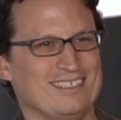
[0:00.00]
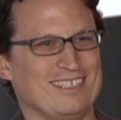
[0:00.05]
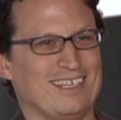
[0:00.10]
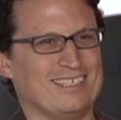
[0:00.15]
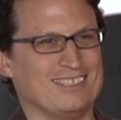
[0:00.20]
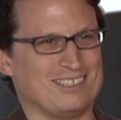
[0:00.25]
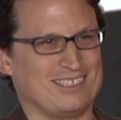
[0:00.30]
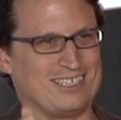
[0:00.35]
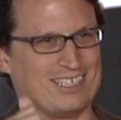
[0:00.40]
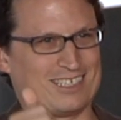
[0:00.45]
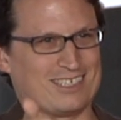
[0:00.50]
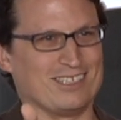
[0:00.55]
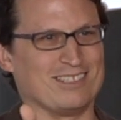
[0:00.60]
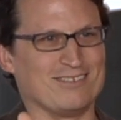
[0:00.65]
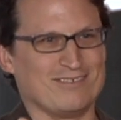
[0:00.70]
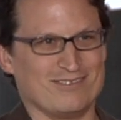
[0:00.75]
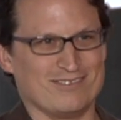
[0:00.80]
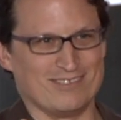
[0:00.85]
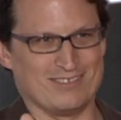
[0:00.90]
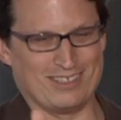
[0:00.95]
and stick
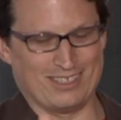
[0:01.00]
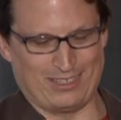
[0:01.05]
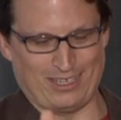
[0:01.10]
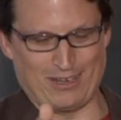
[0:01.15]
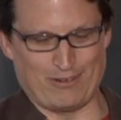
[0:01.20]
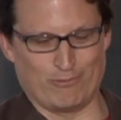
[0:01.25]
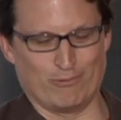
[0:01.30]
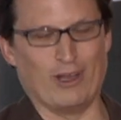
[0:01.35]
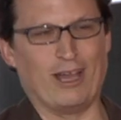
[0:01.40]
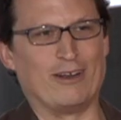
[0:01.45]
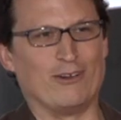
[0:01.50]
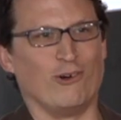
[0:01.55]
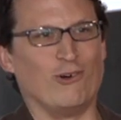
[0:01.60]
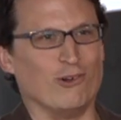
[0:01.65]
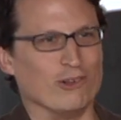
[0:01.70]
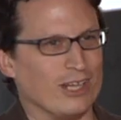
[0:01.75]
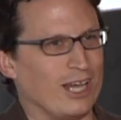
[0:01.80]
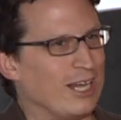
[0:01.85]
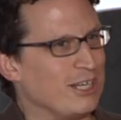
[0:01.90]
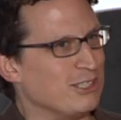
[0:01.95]
to and
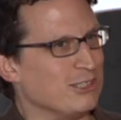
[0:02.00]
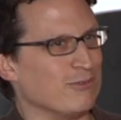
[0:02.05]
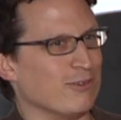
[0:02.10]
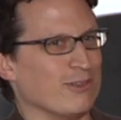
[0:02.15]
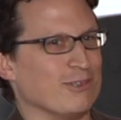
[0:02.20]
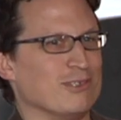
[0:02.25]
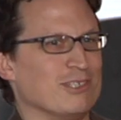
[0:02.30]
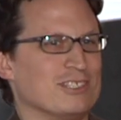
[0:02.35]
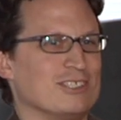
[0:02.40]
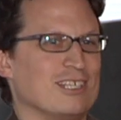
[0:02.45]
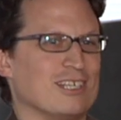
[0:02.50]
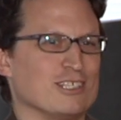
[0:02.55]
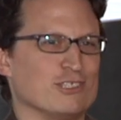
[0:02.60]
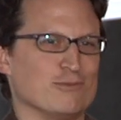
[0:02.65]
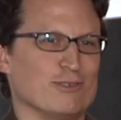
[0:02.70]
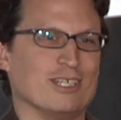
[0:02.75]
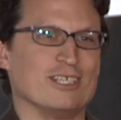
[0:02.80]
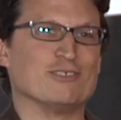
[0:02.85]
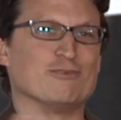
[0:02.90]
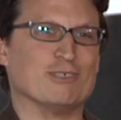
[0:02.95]
hold on to for 30 seconds
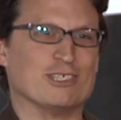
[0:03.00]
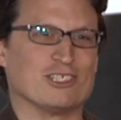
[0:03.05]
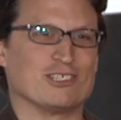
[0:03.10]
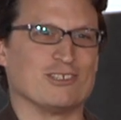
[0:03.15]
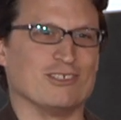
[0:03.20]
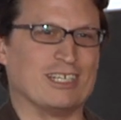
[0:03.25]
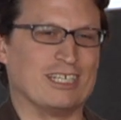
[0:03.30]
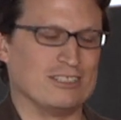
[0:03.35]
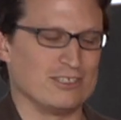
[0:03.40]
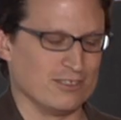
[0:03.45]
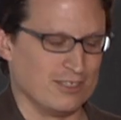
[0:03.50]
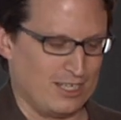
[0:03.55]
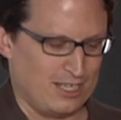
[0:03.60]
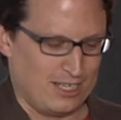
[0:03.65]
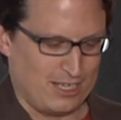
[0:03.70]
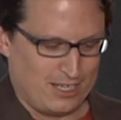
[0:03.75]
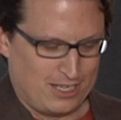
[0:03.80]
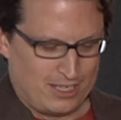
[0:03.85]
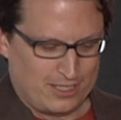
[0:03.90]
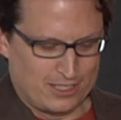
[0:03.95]
while they switch screens.
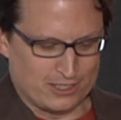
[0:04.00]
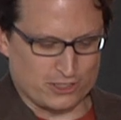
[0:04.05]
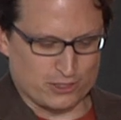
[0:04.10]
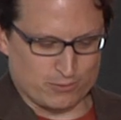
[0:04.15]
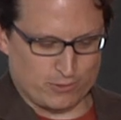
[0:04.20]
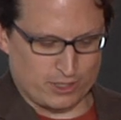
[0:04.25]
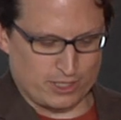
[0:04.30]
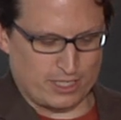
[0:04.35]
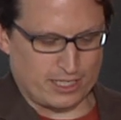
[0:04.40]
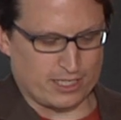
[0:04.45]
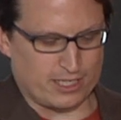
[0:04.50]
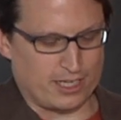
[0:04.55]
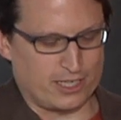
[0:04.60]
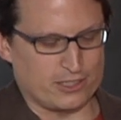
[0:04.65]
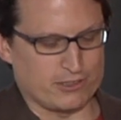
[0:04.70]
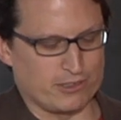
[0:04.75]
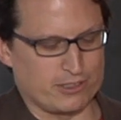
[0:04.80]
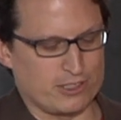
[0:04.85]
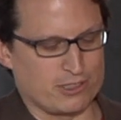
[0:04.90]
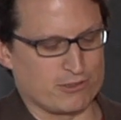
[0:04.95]
This is one that I got
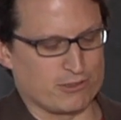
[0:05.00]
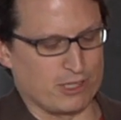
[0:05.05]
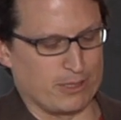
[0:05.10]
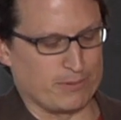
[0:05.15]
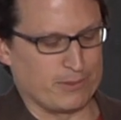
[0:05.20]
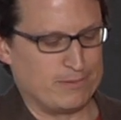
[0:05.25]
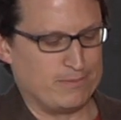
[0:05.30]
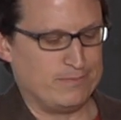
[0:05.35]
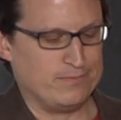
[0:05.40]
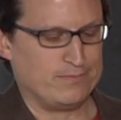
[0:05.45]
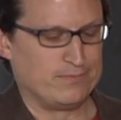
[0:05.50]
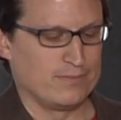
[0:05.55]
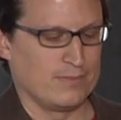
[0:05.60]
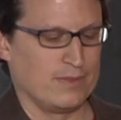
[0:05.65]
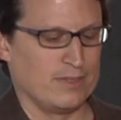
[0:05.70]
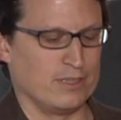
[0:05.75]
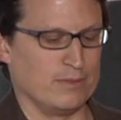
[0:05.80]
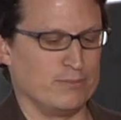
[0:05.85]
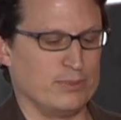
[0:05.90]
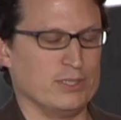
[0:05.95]
during the trip.
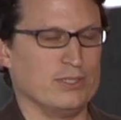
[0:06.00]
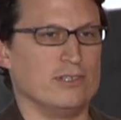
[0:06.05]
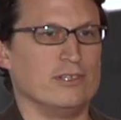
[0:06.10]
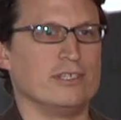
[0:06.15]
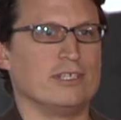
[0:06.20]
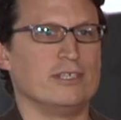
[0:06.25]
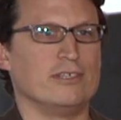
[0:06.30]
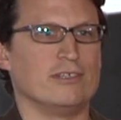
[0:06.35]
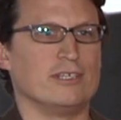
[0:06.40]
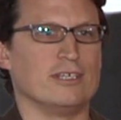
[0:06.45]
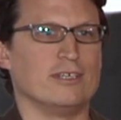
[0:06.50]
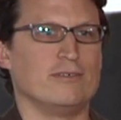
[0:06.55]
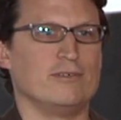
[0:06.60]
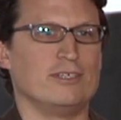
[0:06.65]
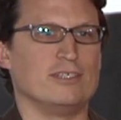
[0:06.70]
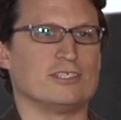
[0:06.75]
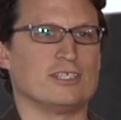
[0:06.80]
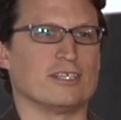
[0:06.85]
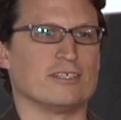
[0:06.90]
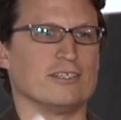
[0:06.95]
The bill that you get when
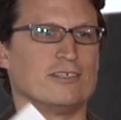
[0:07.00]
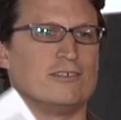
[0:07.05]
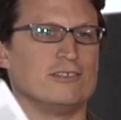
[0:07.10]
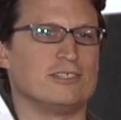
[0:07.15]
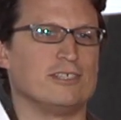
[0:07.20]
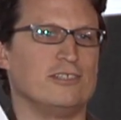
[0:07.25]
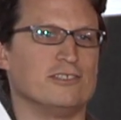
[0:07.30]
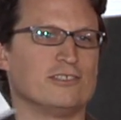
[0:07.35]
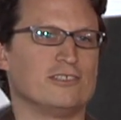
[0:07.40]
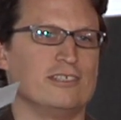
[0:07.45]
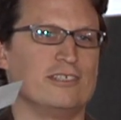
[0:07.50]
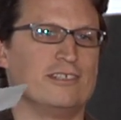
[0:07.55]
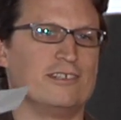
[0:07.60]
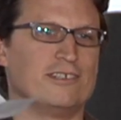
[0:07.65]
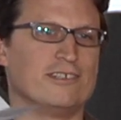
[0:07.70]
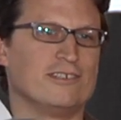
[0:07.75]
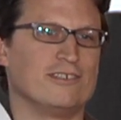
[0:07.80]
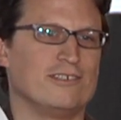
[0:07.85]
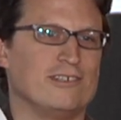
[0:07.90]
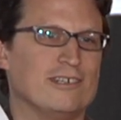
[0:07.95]
you check out the hotel slid
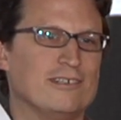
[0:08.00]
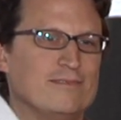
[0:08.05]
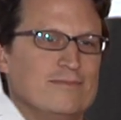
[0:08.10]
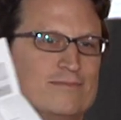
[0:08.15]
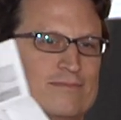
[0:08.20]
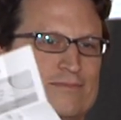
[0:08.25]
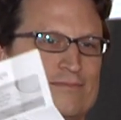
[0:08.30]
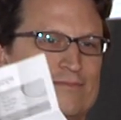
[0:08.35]
under your door.